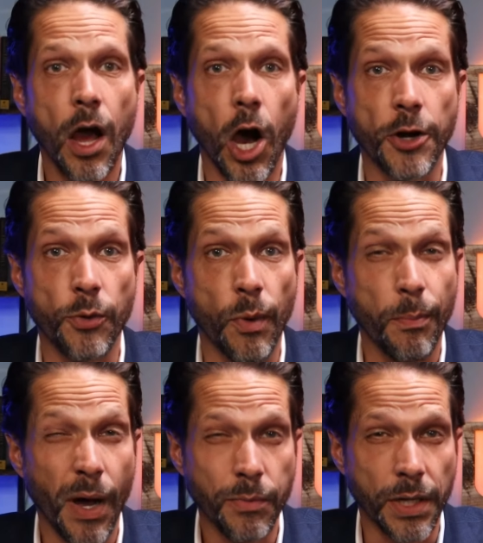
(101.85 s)
under
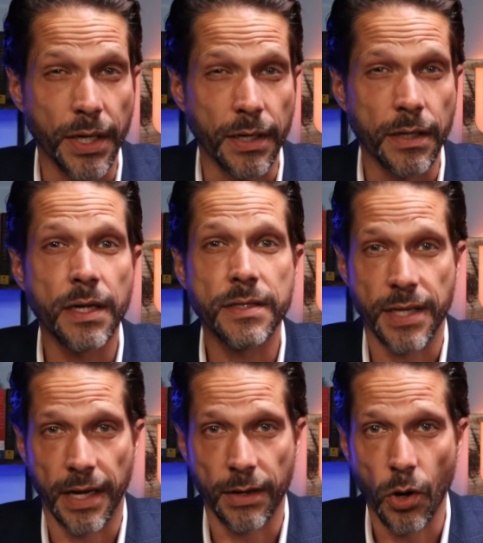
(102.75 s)
Republican
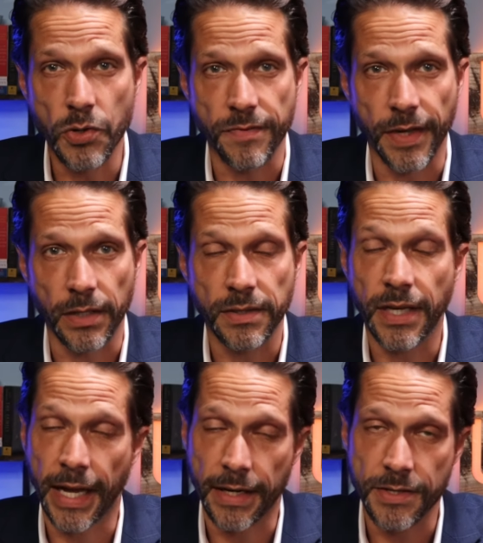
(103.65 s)
Teddy Roosevelt
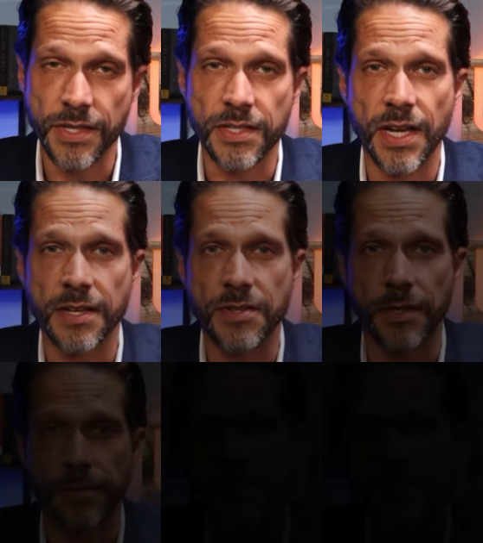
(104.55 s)
and his successor.